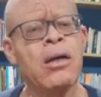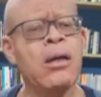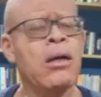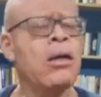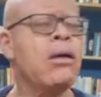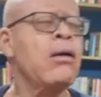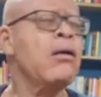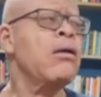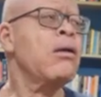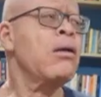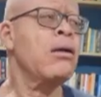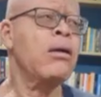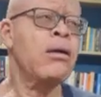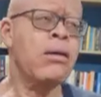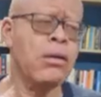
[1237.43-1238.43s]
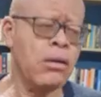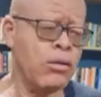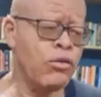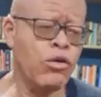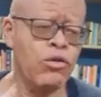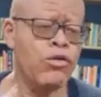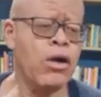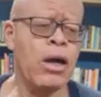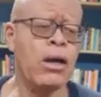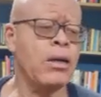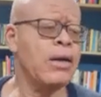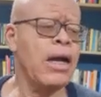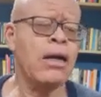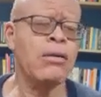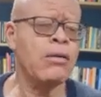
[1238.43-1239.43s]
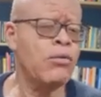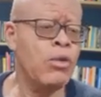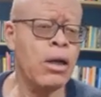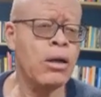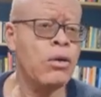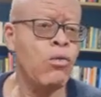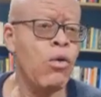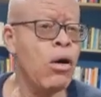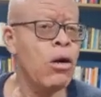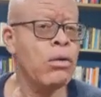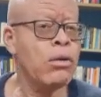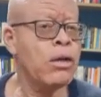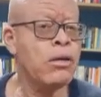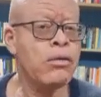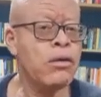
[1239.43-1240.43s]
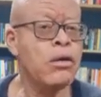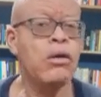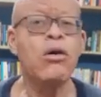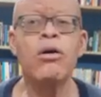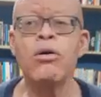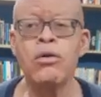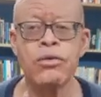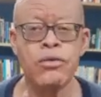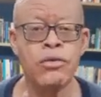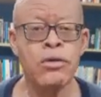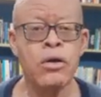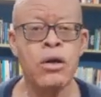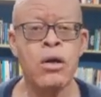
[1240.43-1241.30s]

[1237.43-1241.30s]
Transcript: it is usual. That's the way the world history goes.